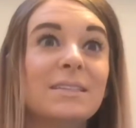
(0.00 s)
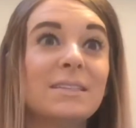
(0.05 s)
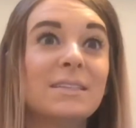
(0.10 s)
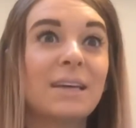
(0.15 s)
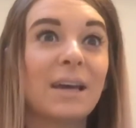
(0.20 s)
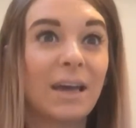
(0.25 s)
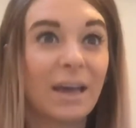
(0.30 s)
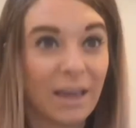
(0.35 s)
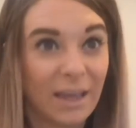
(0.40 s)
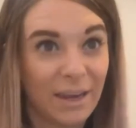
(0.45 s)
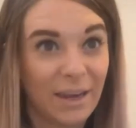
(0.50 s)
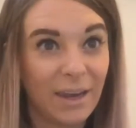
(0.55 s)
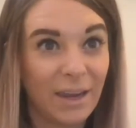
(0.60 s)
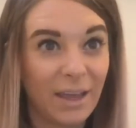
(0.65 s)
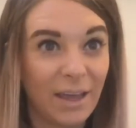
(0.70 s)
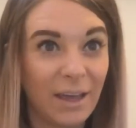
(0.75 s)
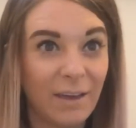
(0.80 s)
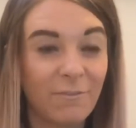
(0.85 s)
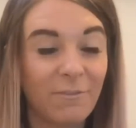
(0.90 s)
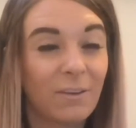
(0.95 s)
ton
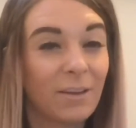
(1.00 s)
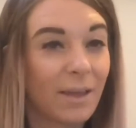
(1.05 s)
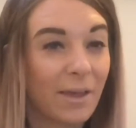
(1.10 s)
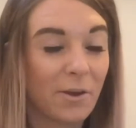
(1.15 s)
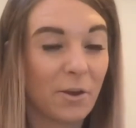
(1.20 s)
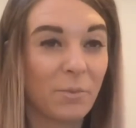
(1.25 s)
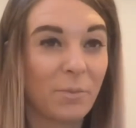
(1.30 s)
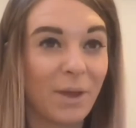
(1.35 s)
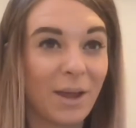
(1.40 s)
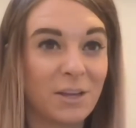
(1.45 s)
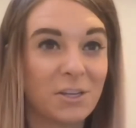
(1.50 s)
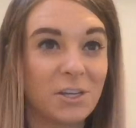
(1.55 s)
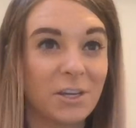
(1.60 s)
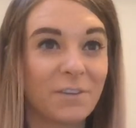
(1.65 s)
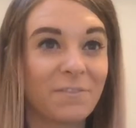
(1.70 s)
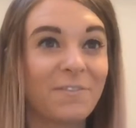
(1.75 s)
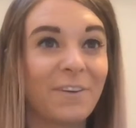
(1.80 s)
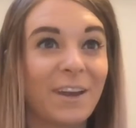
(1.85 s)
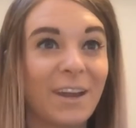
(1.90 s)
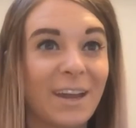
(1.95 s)
of letter
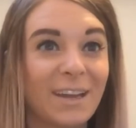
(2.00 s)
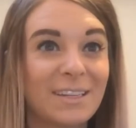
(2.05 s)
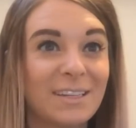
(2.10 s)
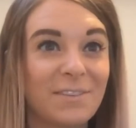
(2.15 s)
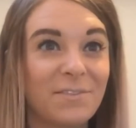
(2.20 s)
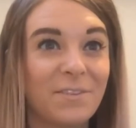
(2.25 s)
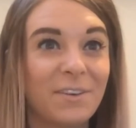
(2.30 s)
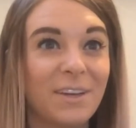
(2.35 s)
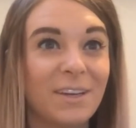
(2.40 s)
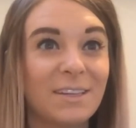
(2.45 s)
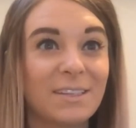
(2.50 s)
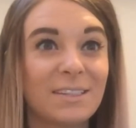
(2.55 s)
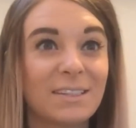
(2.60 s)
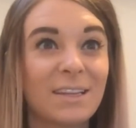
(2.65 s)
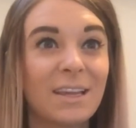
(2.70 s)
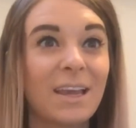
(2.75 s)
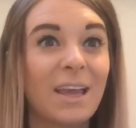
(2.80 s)
matching fun activities